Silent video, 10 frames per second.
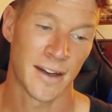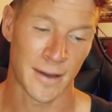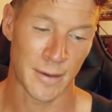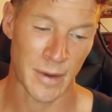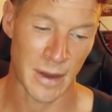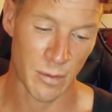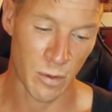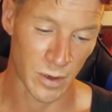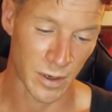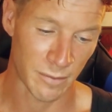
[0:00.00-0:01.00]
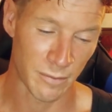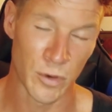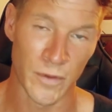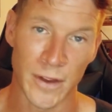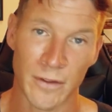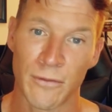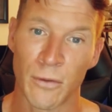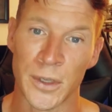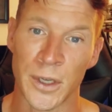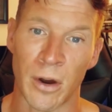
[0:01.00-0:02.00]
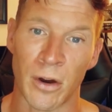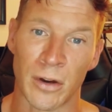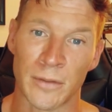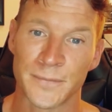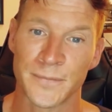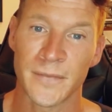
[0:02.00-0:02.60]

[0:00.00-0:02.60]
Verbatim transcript: uh, popcorn movie for you all.